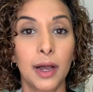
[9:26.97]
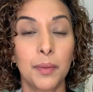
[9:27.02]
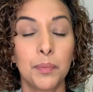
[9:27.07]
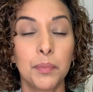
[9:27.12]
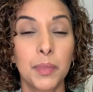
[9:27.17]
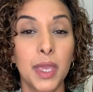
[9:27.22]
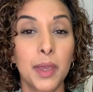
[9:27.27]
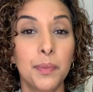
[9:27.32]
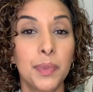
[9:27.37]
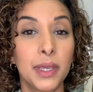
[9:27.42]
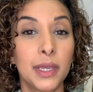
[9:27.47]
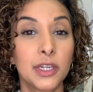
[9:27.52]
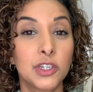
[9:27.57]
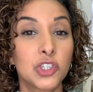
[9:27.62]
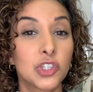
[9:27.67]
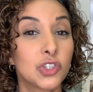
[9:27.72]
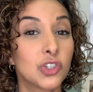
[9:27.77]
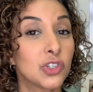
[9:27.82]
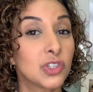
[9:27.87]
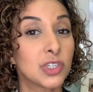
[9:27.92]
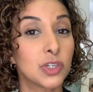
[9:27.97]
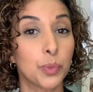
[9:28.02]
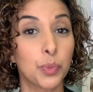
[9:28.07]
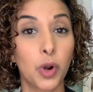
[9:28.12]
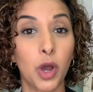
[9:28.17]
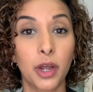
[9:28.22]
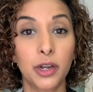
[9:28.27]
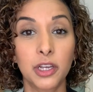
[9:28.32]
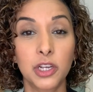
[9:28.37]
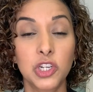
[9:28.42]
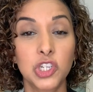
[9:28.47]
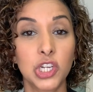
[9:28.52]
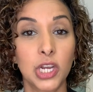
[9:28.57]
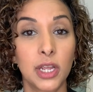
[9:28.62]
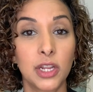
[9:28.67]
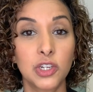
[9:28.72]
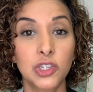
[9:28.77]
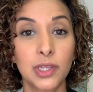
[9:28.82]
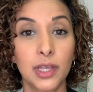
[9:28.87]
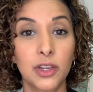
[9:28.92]
Maybe it's just a product
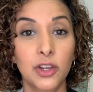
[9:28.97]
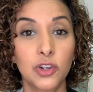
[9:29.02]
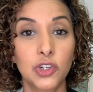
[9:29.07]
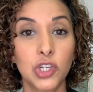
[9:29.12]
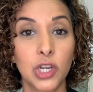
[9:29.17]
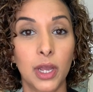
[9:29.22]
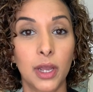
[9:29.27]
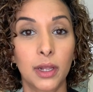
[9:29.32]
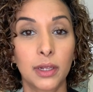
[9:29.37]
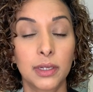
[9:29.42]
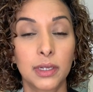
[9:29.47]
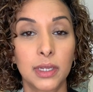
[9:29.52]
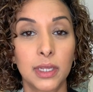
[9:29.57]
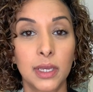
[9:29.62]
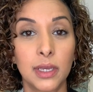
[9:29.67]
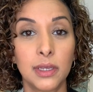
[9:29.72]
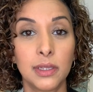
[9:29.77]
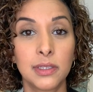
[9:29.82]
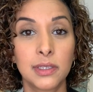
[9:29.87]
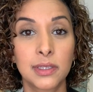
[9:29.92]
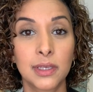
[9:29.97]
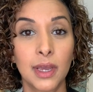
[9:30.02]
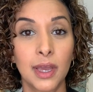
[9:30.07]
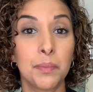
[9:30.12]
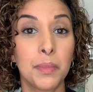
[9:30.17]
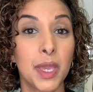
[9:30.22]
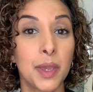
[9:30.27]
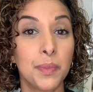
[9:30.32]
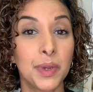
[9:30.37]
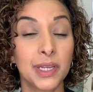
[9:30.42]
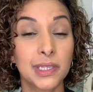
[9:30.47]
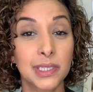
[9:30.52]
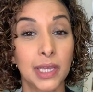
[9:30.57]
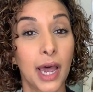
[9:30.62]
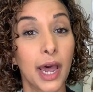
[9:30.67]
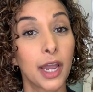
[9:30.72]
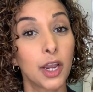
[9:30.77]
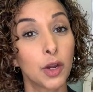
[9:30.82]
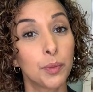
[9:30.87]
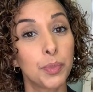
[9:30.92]
change that your child needs. Maybe it's a
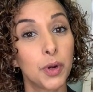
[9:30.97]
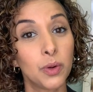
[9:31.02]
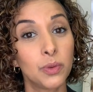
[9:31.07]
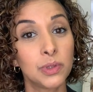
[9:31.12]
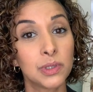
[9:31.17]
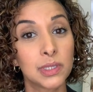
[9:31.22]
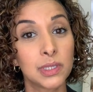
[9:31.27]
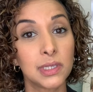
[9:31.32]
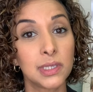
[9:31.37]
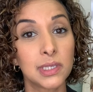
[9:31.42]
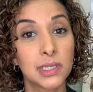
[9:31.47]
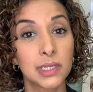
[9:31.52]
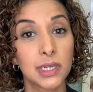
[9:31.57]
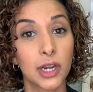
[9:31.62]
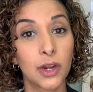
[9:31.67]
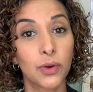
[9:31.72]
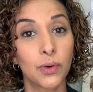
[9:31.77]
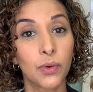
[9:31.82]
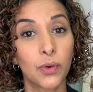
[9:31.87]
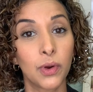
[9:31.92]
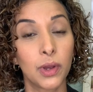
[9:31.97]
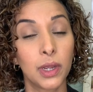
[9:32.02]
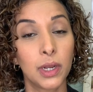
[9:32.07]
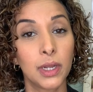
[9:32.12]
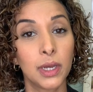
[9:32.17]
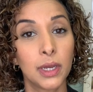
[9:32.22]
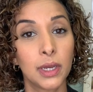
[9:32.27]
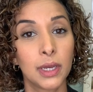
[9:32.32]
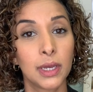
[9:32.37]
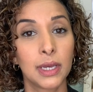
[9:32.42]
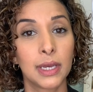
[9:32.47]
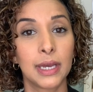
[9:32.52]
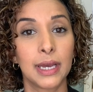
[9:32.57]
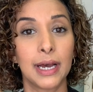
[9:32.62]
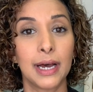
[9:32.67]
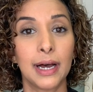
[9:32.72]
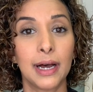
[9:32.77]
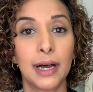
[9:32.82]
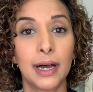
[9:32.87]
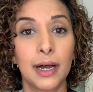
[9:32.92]
higher potency steroid.
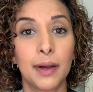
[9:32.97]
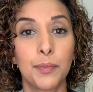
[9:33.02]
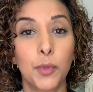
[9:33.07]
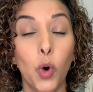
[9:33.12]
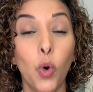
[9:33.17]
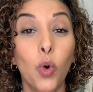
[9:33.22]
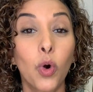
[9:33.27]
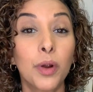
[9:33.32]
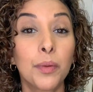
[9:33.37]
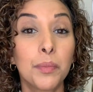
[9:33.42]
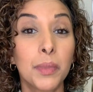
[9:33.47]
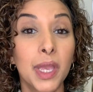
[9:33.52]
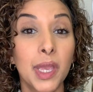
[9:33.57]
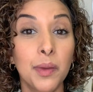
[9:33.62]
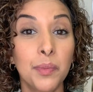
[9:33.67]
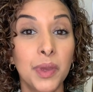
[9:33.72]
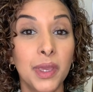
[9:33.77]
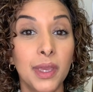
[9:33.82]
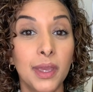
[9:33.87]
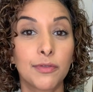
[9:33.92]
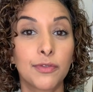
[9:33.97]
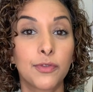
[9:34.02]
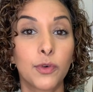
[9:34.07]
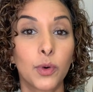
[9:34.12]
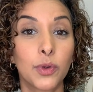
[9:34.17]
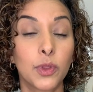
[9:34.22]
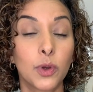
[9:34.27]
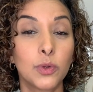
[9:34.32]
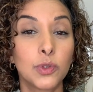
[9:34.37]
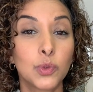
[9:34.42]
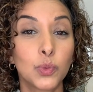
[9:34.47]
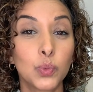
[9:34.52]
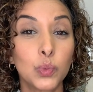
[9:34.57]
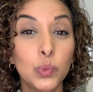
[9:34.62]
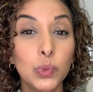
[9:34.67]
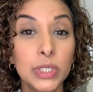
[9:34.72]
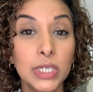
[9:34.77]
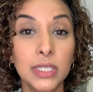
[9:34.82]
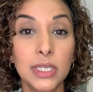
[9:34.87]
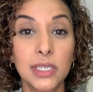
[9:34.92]
Or maybe for those
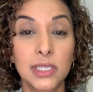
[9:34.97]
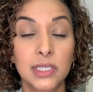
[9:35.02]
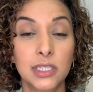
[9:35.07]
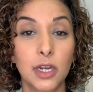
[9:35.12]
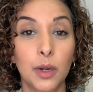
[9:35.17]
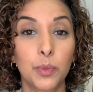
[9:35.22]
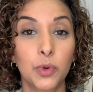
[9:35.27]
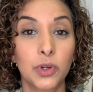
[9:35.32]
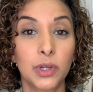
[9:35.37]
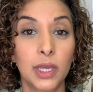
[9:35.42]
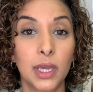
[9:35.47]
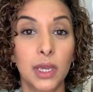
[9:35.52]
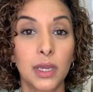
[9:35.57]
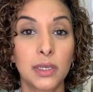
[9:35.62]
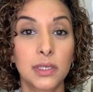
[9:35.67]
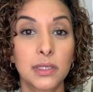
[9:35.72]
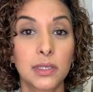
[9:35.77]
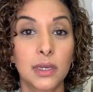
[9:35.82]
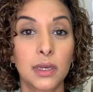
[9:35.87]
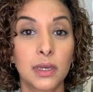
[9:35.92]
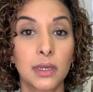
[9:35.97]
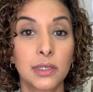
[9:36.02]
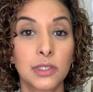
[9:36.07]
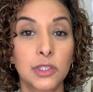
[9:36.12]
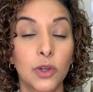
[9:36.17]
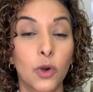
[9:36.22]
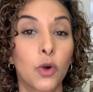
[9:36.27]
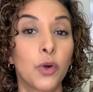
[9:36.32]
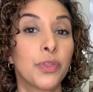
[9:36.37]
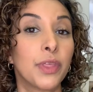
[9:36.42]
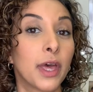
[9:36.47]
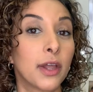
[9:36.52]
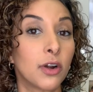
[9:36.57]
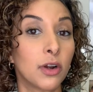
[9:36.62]
really stubborn cases, or